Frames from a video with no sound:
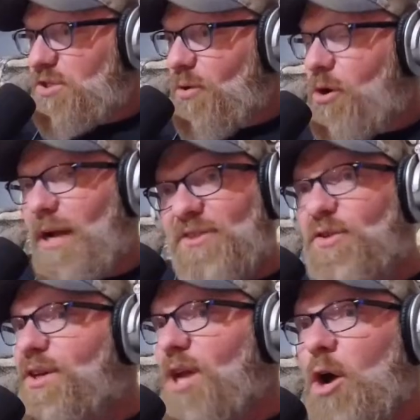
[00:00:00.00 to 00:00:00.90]
short, I
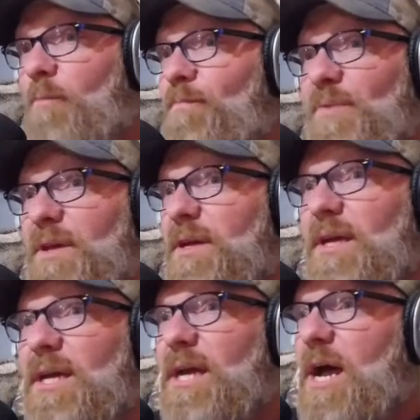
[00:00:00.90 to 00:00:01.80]
took it home.
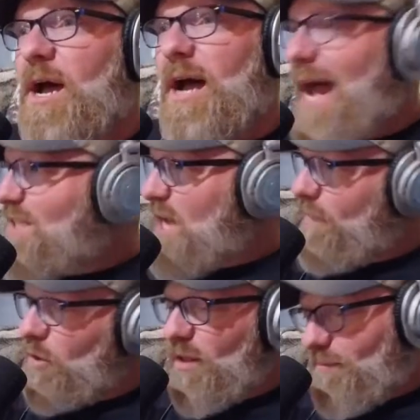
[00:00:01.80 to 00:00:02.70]
I
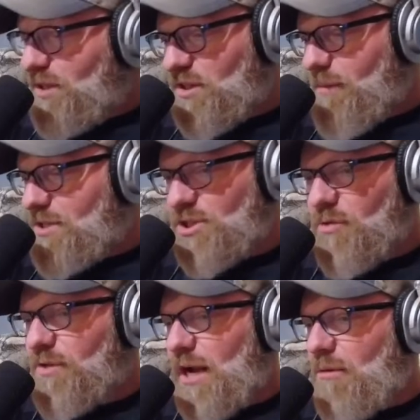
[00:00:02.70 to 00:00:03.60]
never clipped it to my shoe
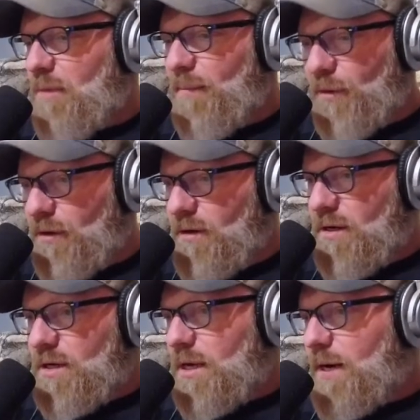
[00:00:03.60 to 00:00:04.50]
that I remember.
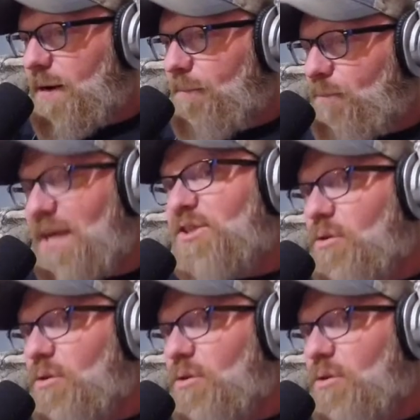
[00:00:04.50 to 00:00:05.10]
But I do